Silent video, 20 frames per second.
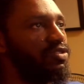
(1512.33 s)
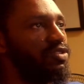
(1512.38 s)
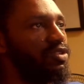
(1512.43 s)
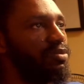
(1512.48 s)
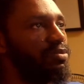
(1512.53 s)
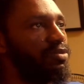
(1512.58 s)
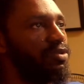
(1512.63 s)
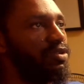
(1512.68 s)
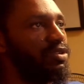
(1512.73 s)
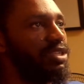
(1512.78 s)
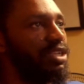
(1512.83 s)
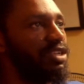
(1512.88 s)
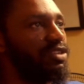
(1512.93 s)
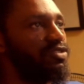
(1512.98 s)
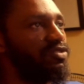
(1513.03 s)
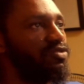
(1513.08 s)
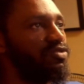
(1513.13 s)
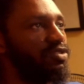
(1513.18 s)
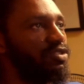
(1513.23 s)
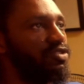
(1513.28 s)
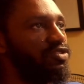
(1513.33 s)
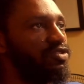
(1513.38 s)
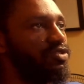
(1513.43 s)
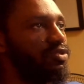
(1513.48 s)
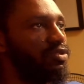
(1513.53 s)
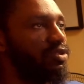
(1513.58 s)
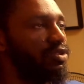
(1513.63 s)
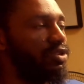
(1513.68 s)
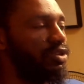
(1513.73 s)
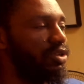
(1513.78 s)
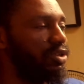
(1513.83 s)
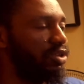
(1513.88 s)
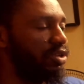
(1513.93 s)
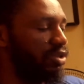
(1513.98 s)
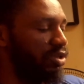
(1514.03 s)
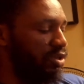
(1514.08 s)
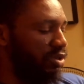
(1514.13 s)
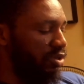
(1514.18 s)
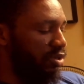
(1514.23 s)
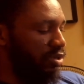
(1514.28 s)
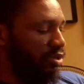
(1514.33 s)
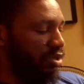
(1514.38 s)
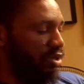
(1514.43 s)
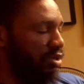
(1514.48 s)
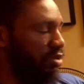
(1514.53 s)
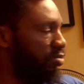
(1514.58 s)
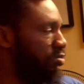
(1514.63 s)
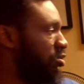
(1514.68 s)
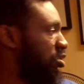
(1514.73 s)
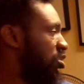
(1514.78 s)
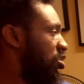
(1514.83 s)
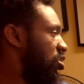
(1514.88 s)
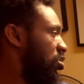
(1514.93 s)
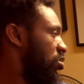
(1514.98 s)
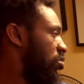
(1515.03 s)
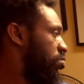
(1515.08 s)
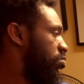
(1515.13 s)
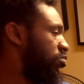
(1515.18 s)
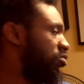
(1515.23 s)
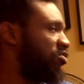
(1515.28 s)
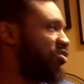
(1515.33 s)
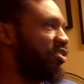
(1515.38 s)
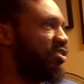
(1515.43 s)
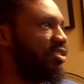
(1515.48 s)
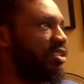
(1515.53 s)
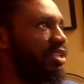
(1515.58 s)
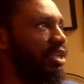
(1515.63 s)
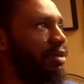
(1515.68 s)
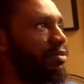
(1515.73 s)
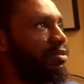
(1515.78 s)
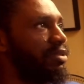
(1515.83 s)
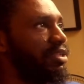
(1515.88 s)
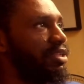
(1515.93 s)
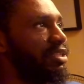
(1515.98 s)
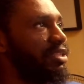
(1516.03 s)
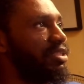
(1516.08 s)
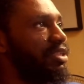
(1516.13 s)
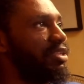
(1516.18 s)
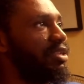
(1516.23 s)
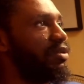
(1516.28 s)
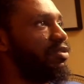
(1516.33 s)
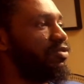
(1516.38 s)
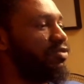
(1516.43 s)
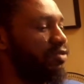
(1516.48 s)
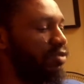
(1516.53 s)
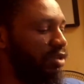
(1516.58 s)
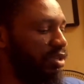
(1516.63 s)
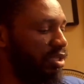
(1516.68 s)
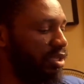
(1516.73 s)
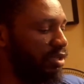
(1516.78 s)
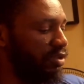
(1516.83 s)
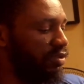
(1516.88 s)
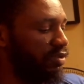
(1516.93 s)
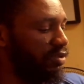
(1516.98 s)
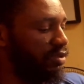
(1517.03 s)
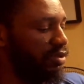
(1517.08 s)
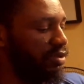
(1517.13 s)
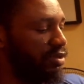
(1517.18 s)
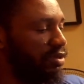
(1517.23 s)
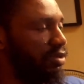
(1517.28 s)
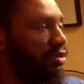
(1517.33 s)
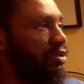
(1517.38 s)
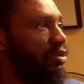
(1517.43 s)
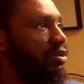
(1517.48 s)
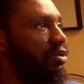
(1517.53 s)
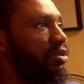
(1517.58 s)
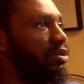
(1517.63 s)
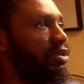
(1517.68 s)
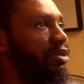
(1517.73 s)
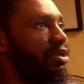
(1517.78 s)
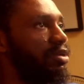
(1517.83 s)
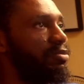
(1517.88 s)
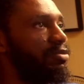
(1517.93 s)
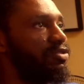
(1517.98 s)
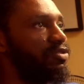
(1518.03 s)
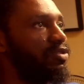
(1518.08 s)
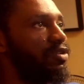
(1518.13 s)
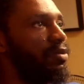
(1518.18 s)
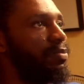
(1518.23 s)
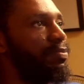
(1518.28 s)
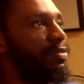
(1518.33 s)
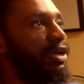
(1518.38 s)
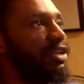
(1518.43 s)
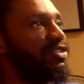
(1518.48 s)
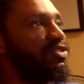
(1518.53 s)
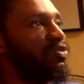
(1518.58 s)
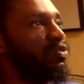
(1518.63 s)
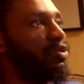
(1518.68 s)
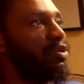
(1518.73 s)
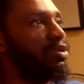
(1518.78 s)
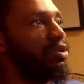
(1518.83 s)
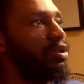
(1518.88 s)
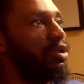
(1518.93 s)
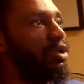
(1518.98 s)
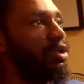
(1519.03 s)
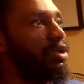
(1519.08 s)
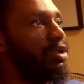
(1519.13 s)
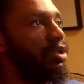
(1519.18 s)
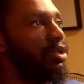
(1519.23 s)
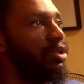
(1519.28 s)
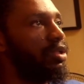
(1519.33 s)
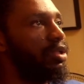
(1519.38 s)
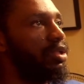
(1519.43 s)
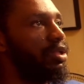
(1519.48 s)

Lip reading: In some other structure. In the project that I was looking at, it's called password.